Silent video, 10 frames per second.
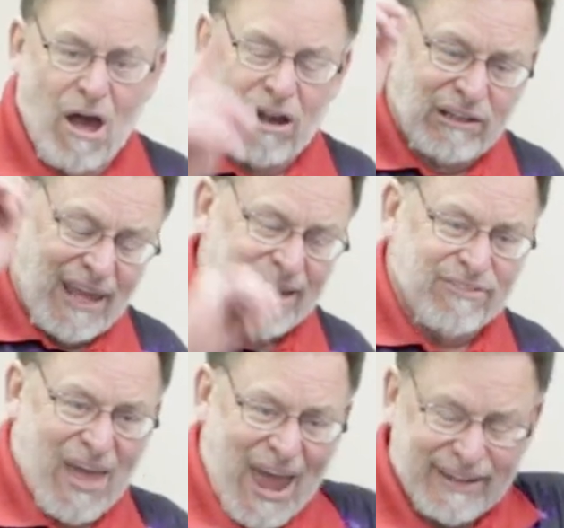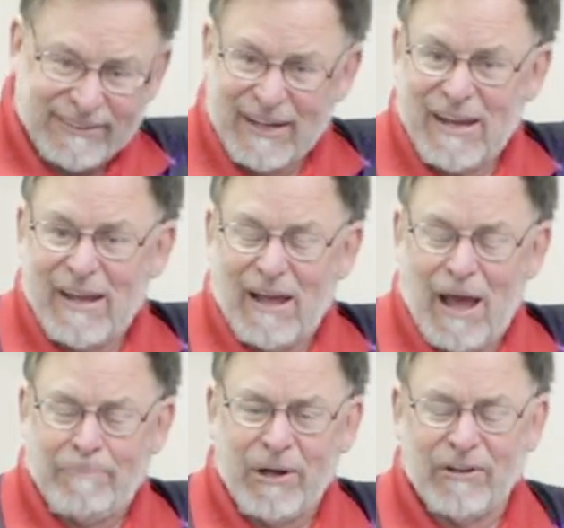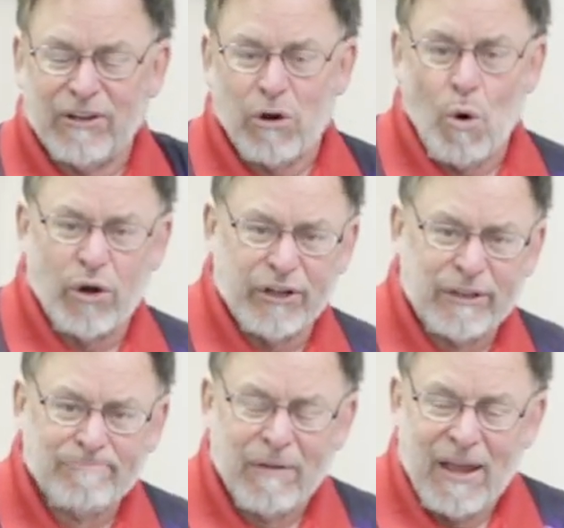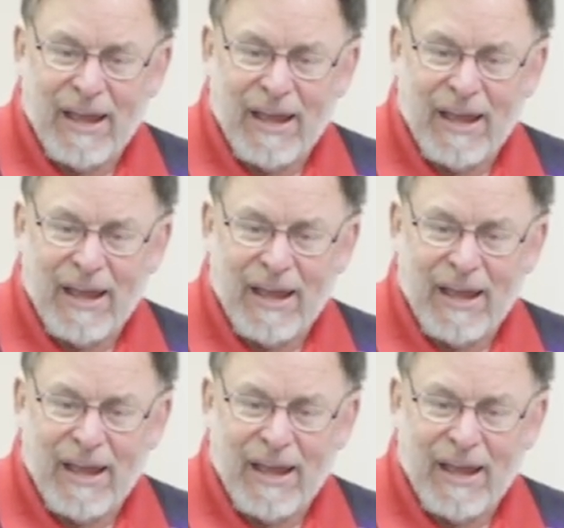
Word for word: I'll link that up here in the corner.